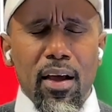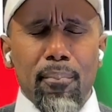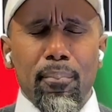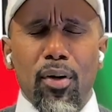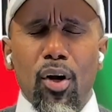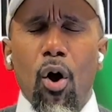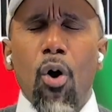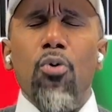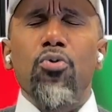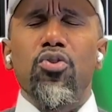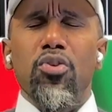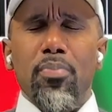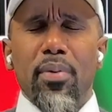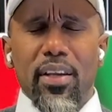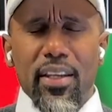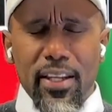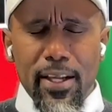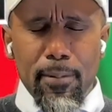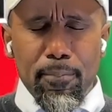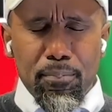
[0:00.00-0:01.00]
But
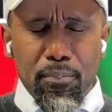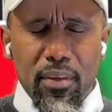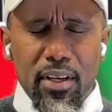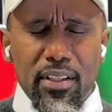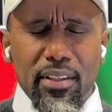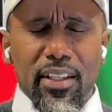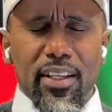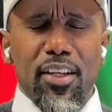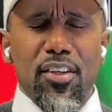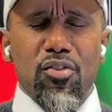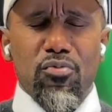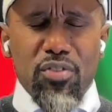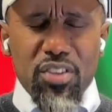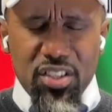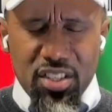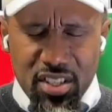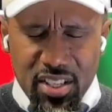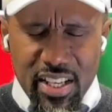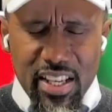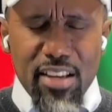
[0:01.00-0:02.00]
ultimately, let us
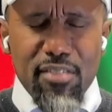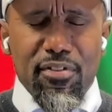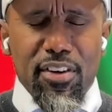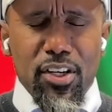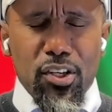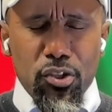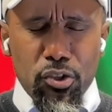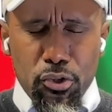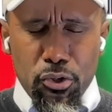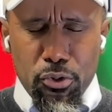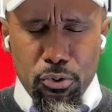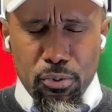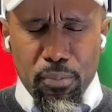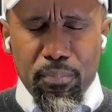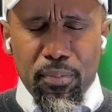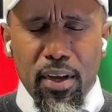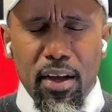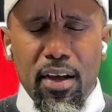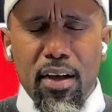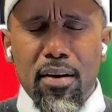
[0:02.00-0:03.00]
receive and do
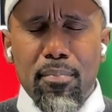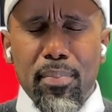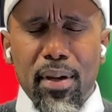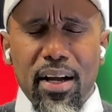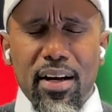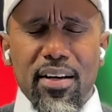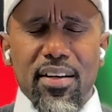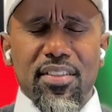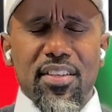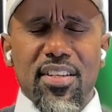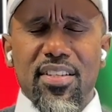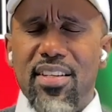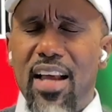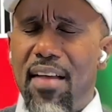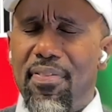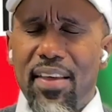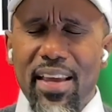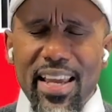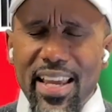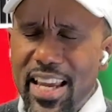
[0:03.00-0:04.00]
because it's
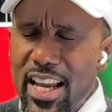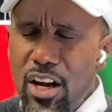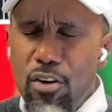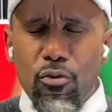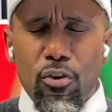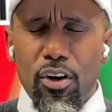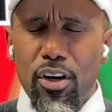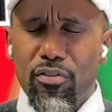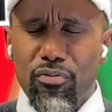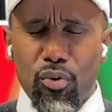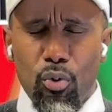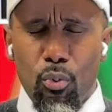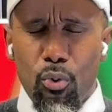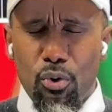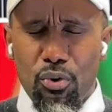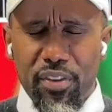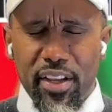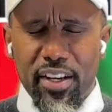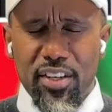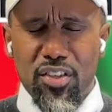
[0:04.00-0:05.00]
not the hearer of the
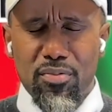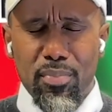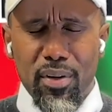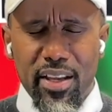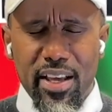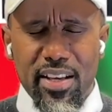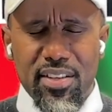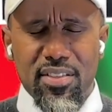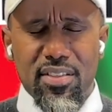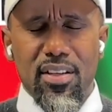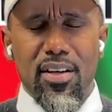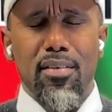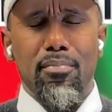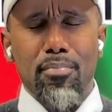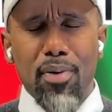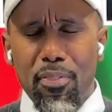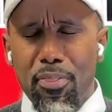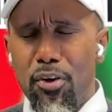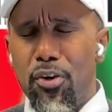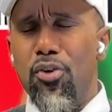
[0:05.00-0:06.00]
word that is blessed,
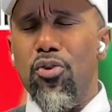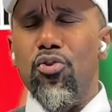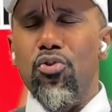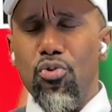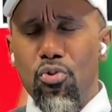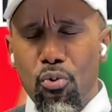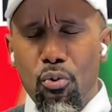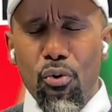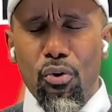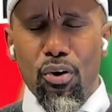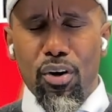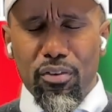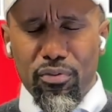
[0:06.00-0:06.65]
but the doer